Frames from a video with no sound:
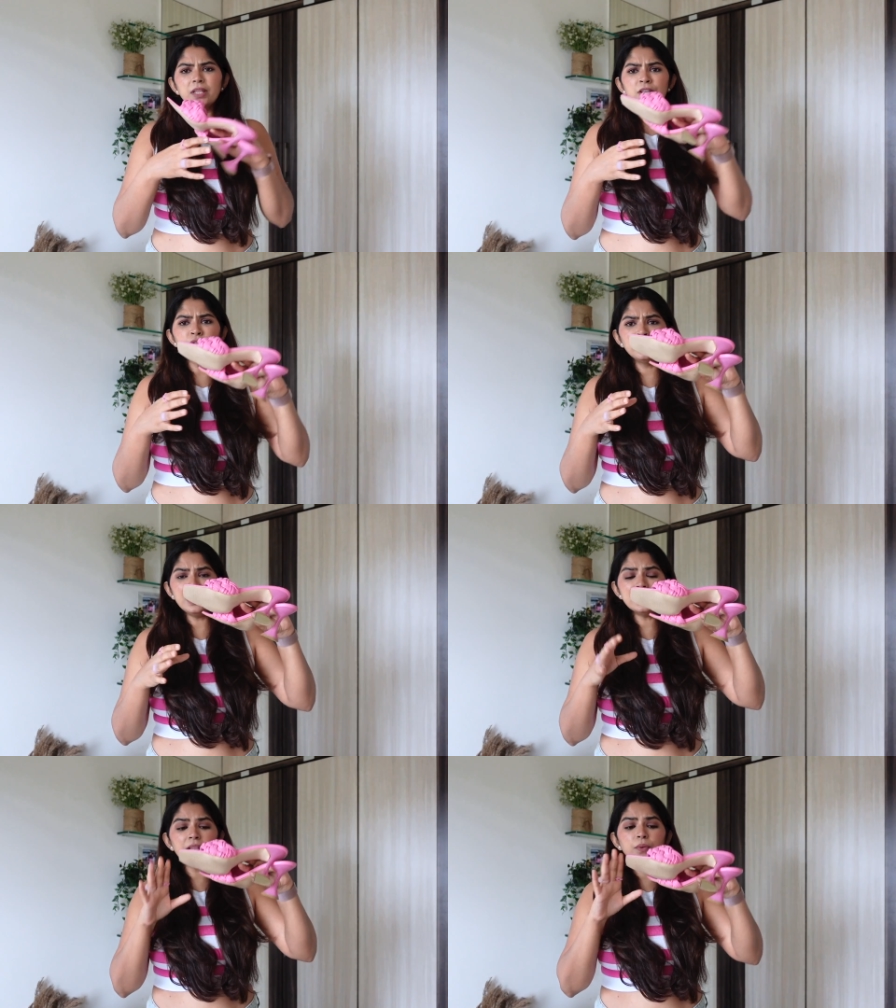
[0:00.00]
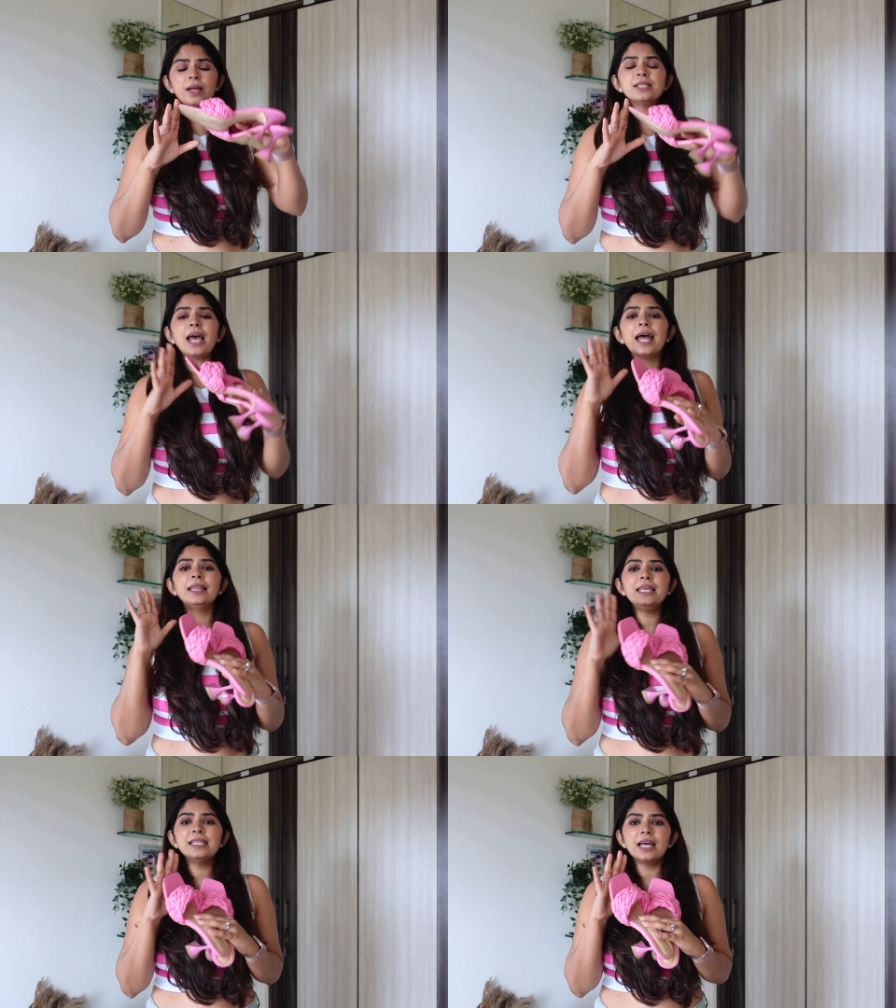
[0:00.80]
So these are the ones,
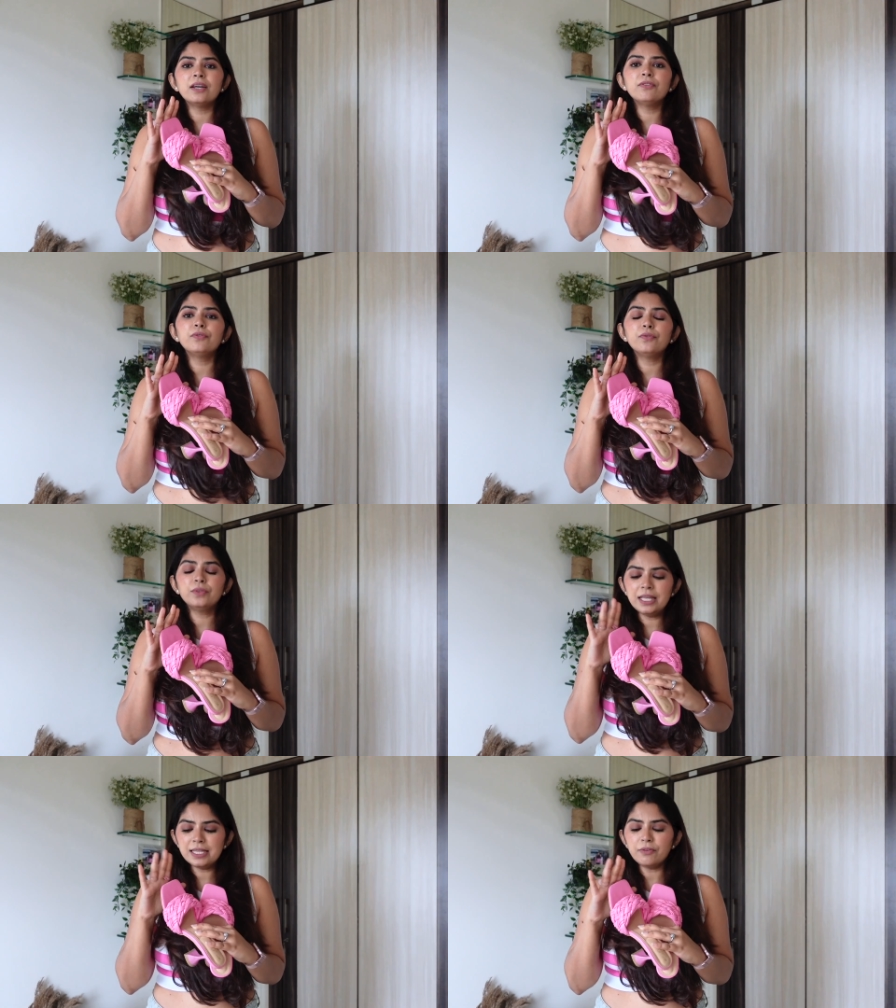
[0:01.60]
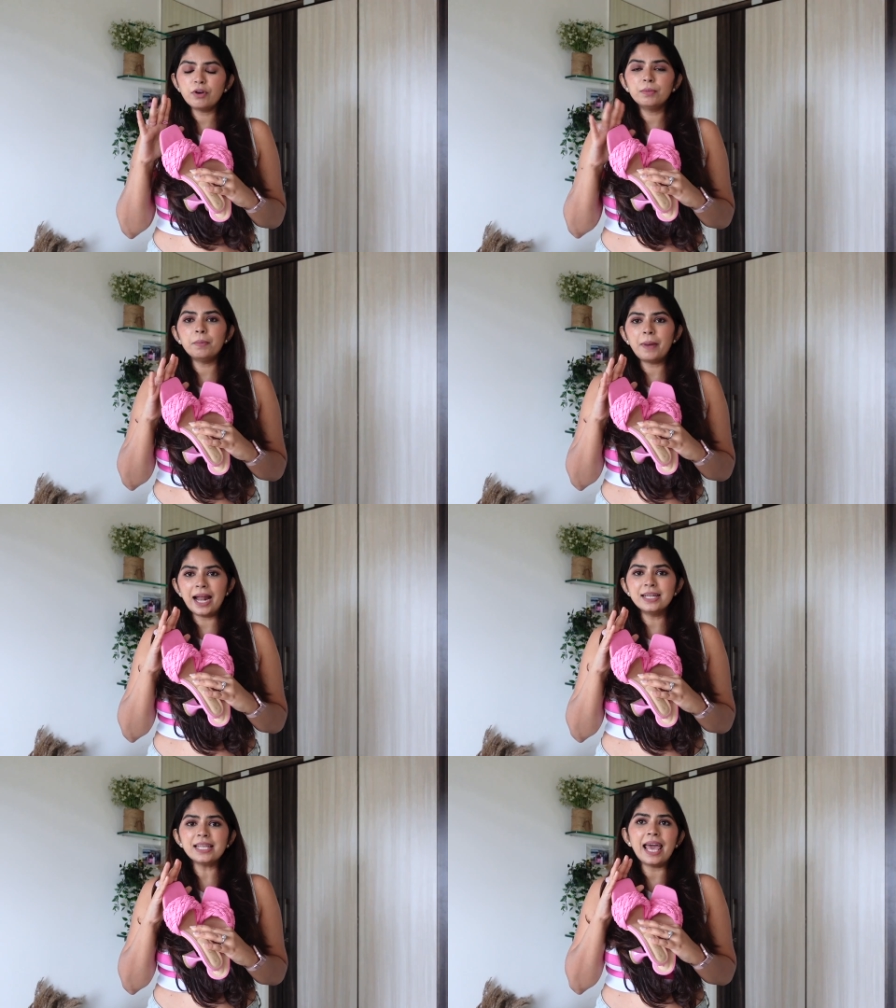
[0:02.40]
and these are from the
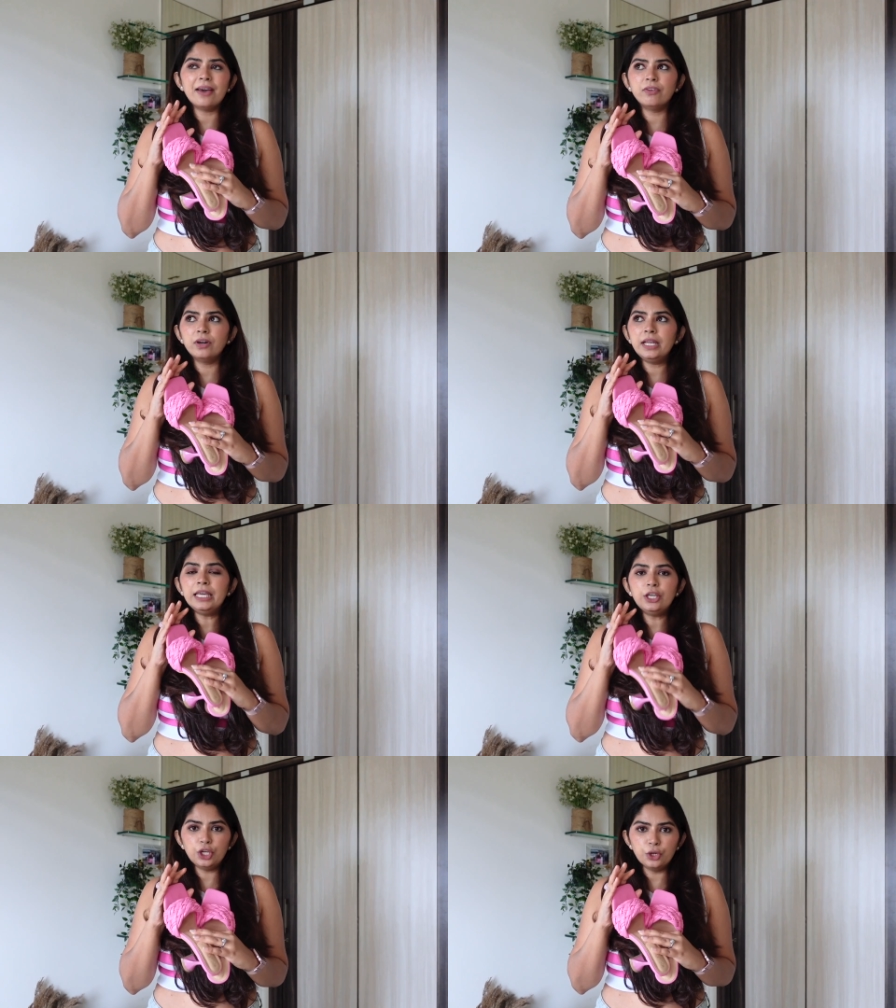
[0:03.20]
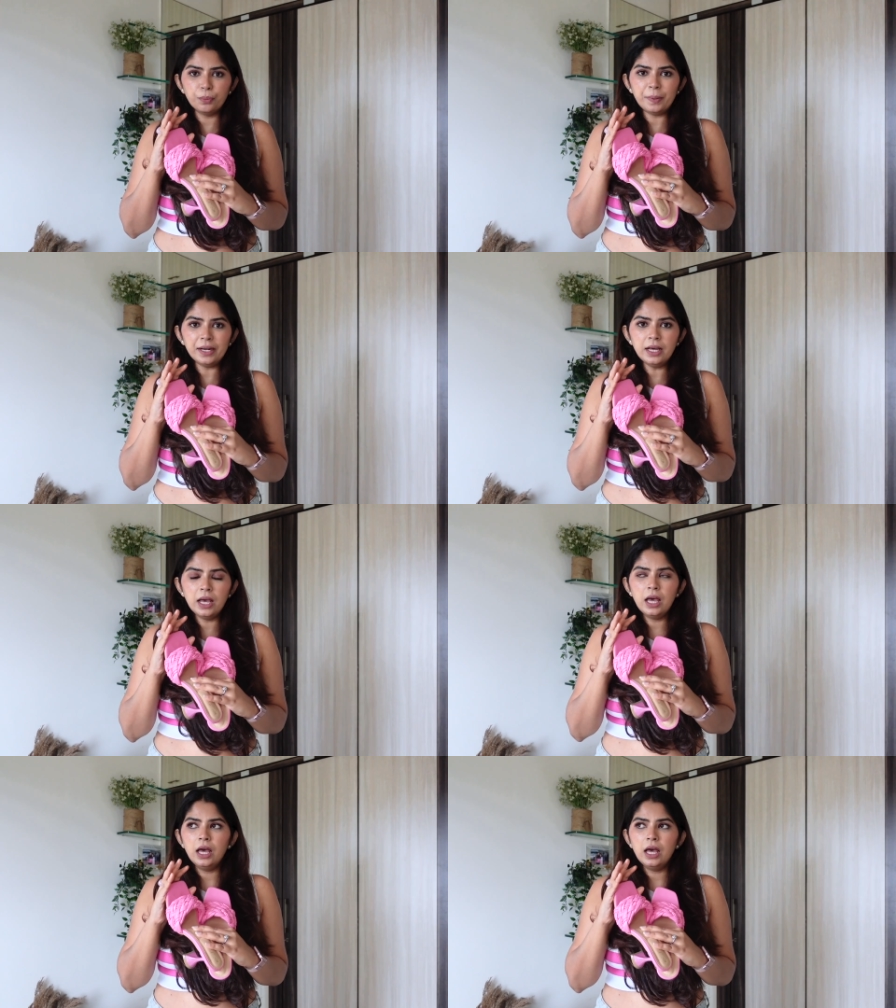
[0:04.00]
brands Ever Cupid.